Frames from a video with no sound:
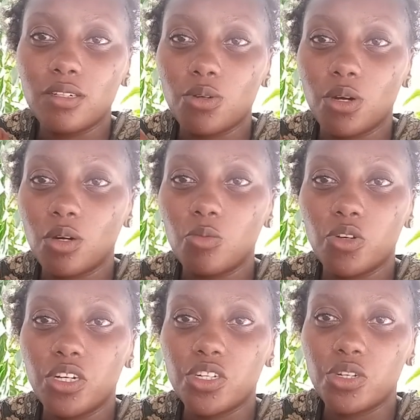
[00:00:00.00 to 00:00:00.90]
your
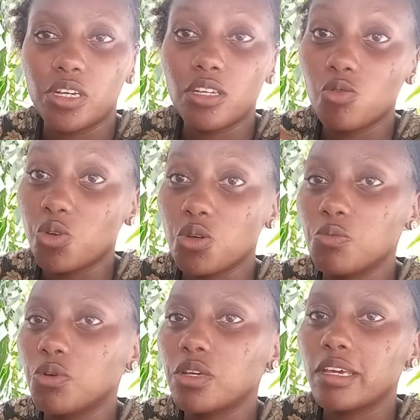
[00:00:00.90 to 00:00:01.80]
accommodation is when you're
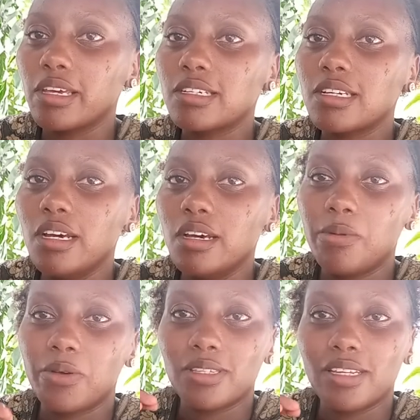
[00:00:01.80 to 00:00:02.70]
booking it
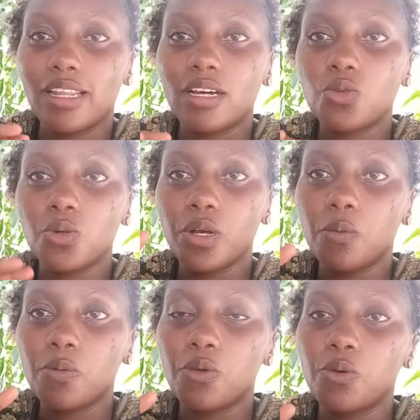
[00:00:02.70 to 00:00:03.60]
because then that will
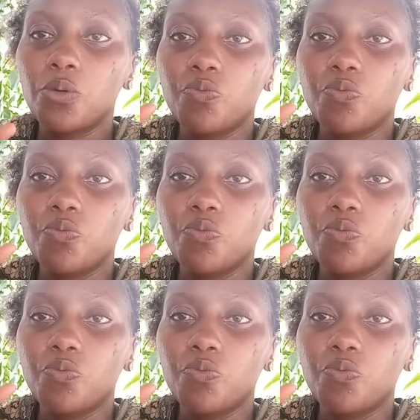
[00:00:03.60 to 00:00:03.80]
help you.